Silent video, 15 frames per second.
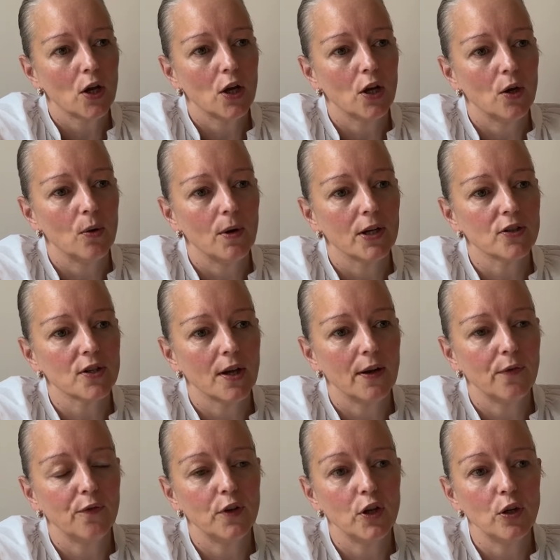who, so
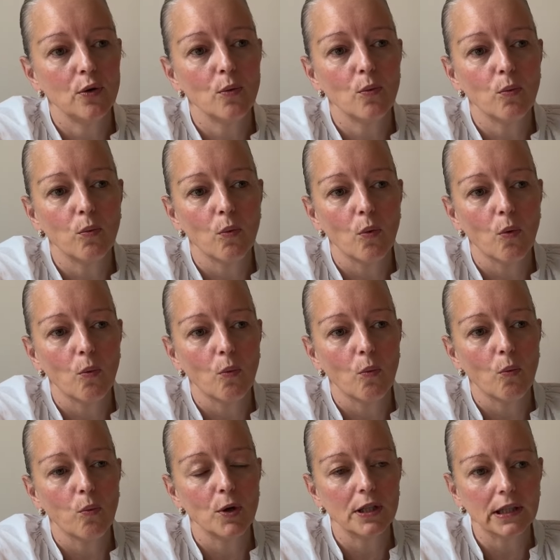if you
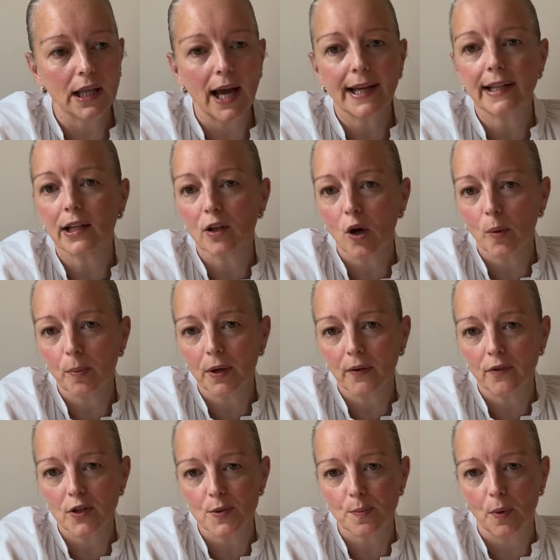would like a copy
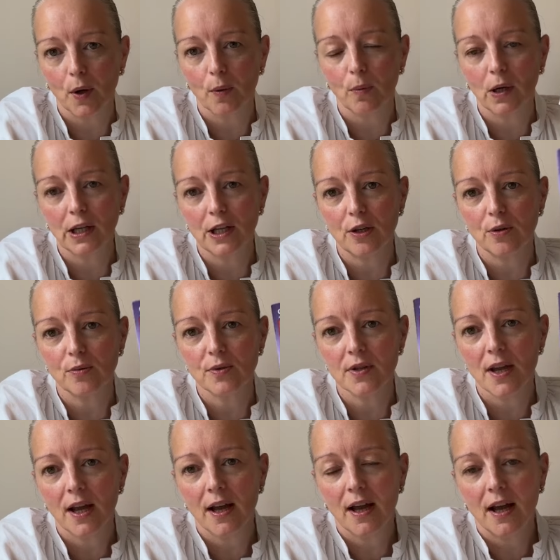of this book, will you
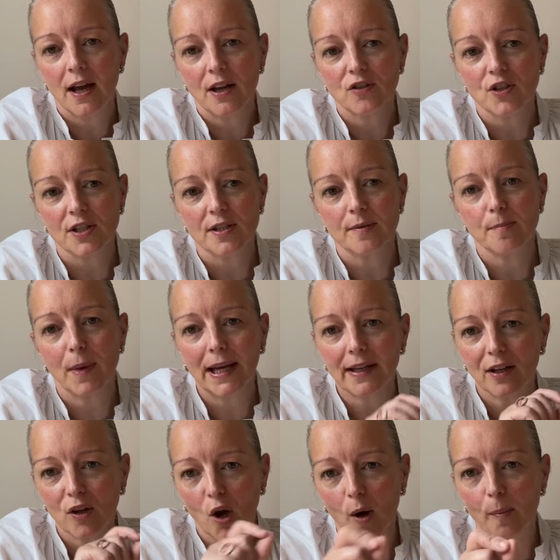just make
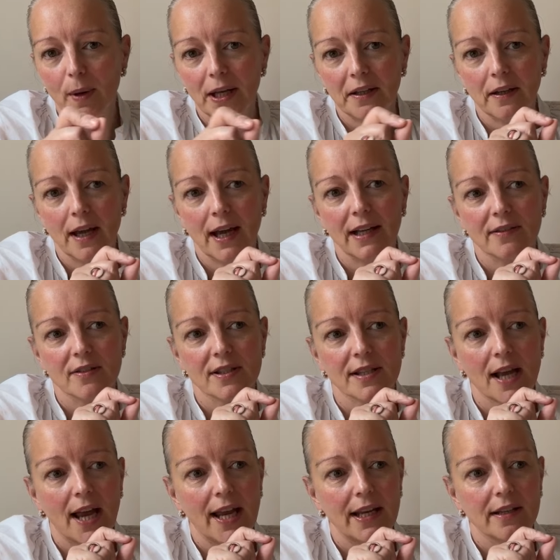a comment and
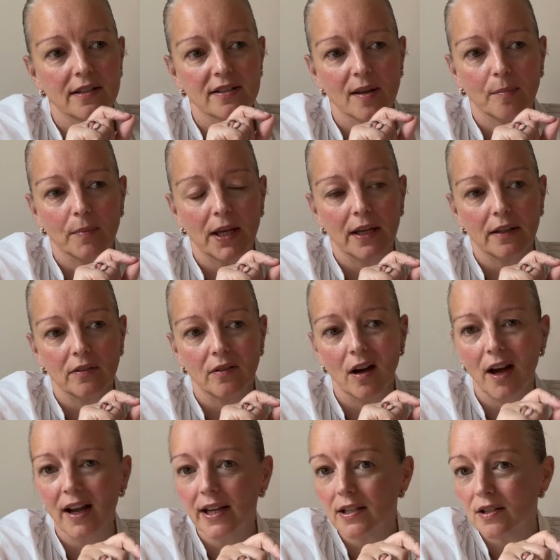say something
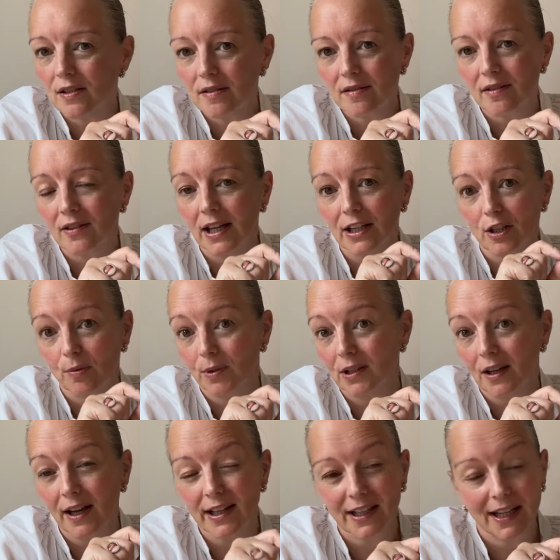nice that you would
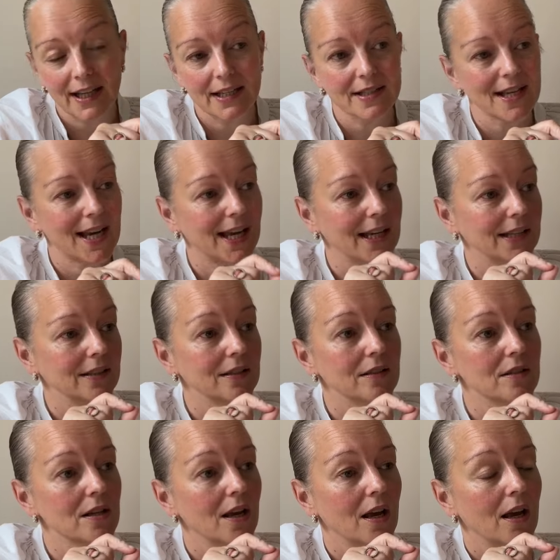like it,
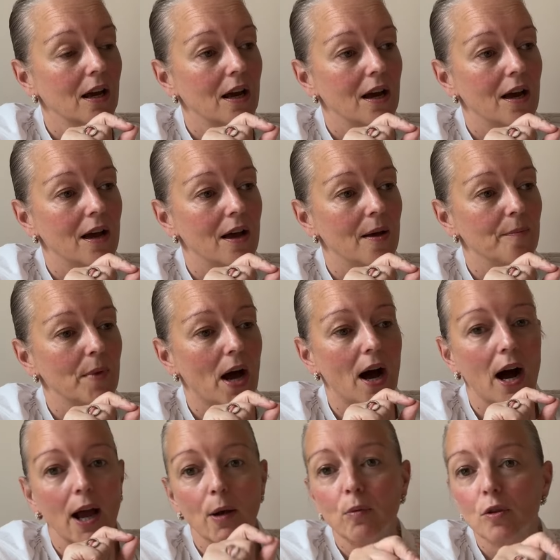and
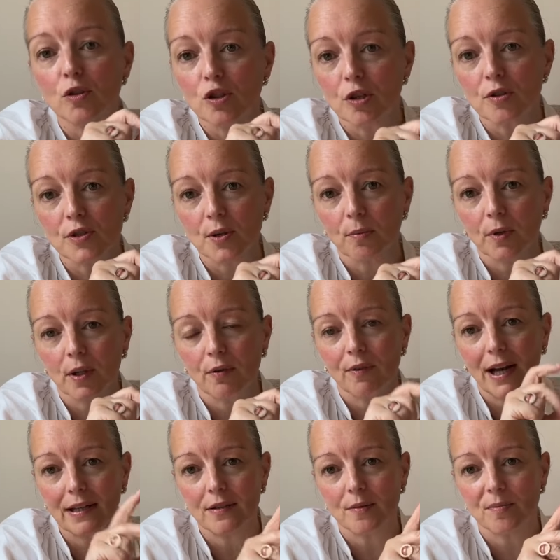I will choose someone at
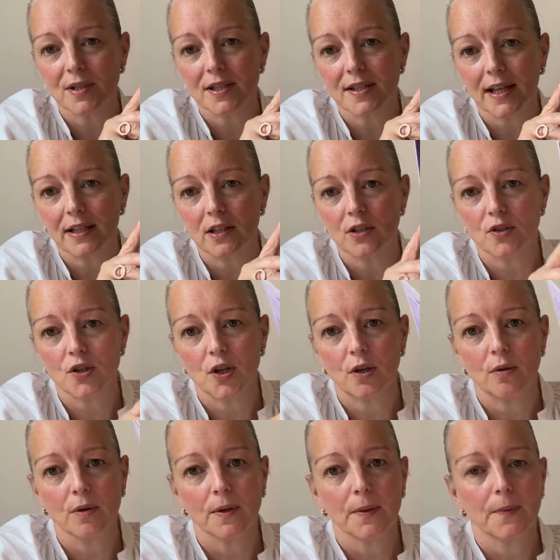random to send it to.